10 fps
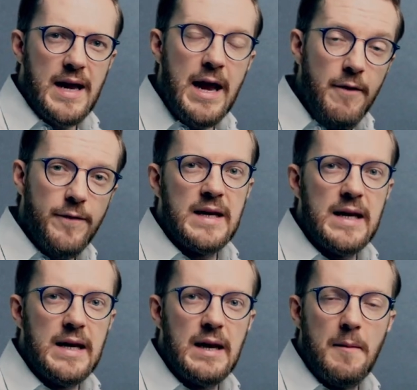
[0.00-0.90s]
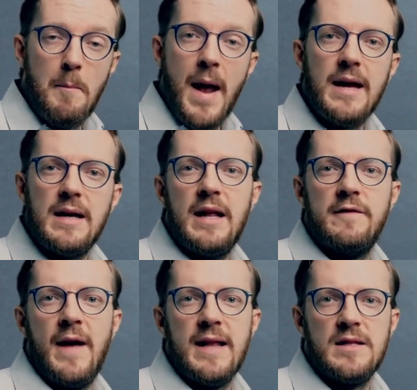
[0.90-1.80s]
if the medical
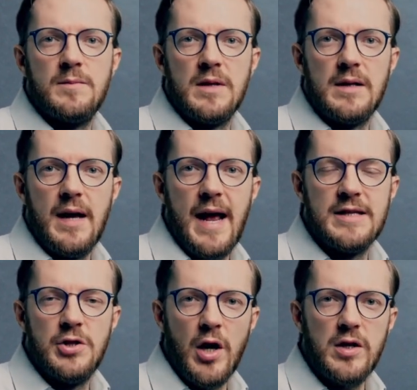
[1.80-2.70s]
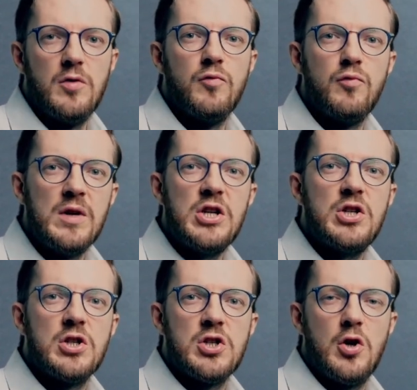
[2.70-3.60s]
advancement has not
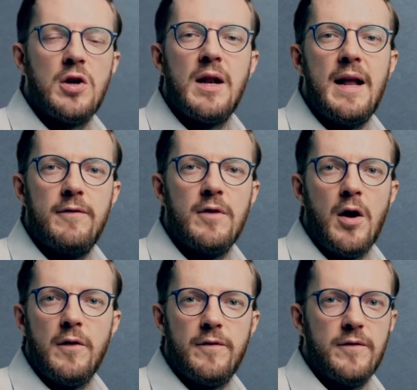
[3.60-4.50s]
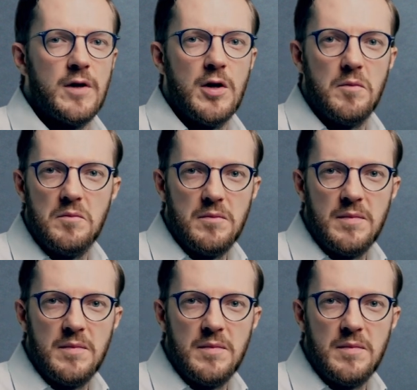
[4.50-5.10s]
reached a certain level of, you know,